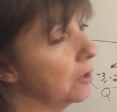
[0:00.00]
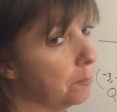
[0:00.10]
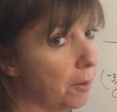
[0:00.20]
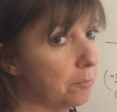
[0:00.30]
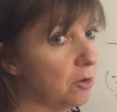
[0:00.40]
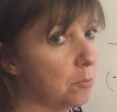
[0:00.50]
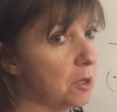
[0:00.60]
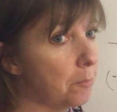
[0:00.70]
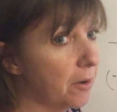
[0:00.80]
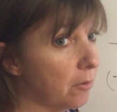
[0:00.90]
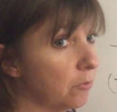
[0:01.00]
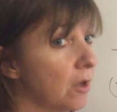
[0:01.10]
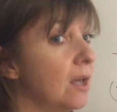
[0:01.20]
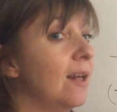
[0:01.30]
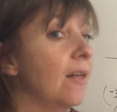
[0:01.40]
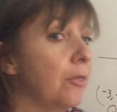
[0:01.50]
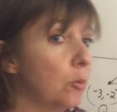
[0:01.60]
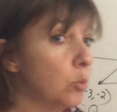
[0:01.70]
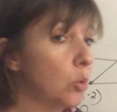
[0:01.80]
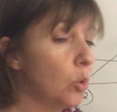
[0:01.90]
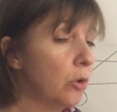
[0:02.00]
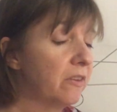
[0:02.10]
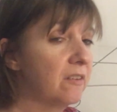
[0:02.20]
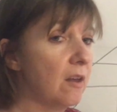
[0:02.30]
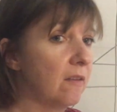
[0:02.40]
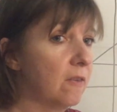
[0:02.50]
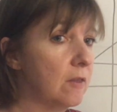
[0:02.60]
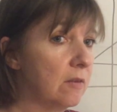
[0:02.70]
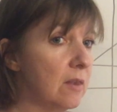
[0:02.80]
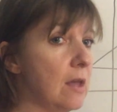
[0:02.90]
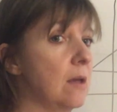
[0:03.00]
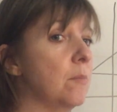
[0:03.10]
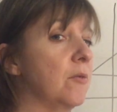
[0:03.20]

flip up to be above. The rule stays the same.